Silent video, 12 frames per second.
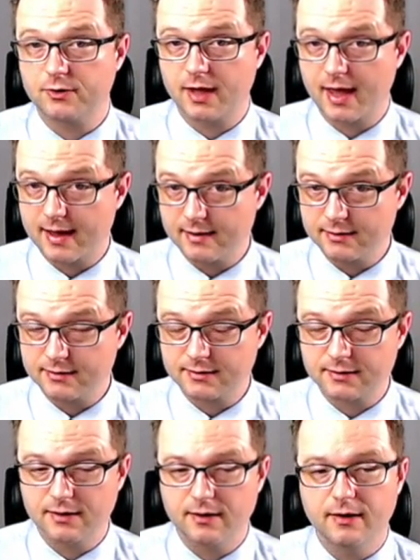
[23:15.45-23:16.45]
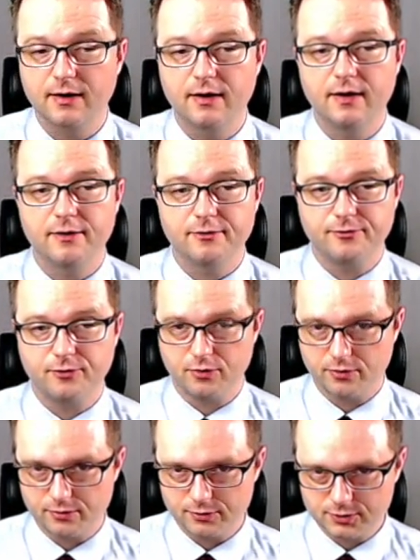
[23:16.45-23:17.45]
case for
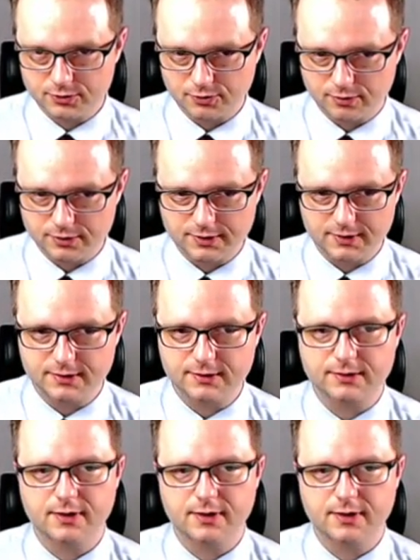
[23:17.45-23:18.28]
those sources.